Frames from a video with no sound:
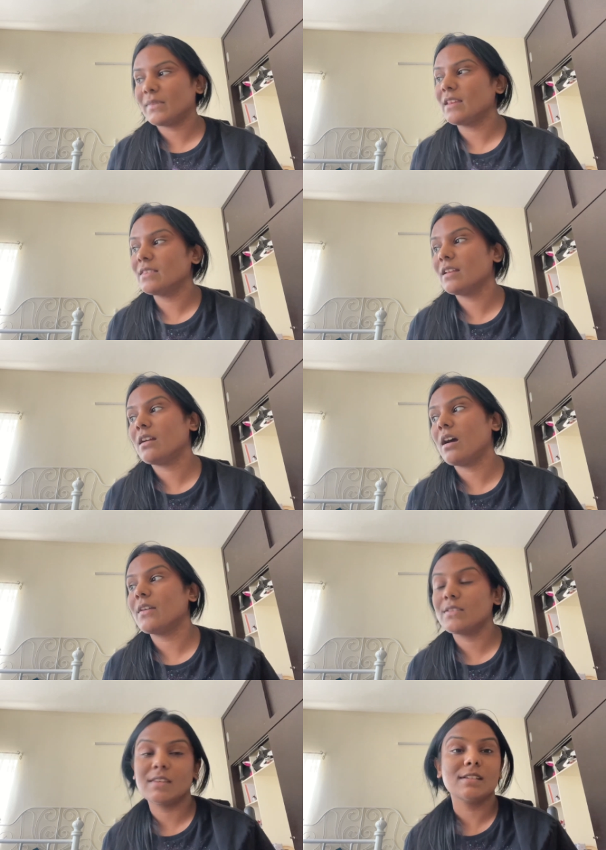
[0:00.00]
There are
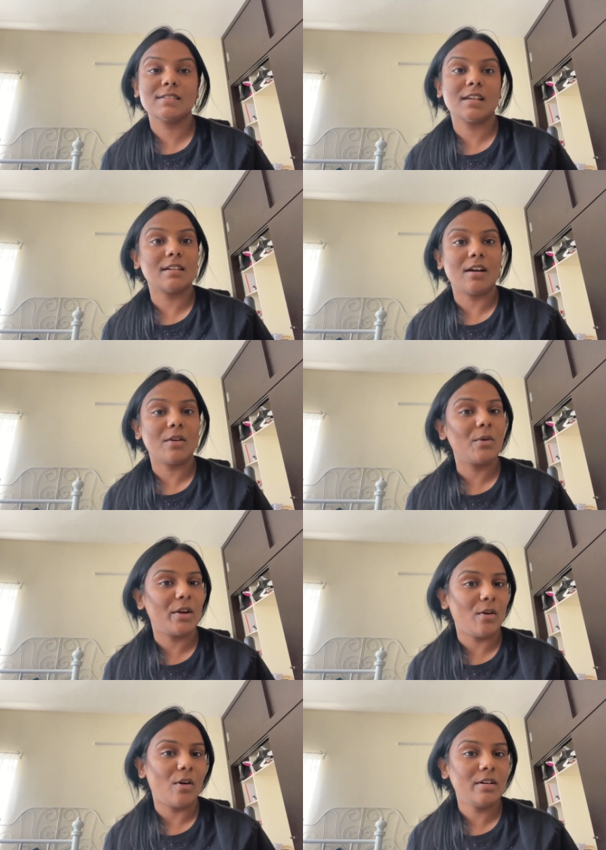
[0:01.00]
other things that are going
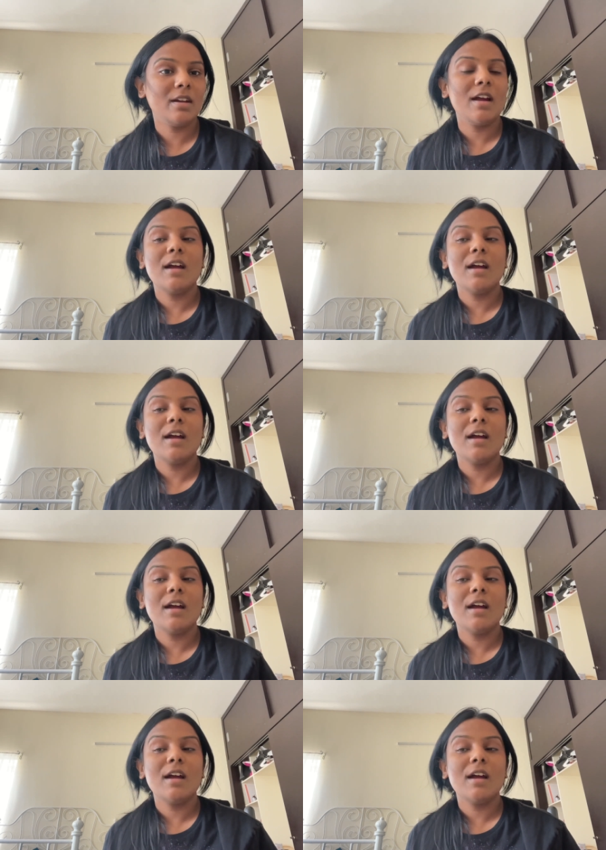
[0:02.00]
on,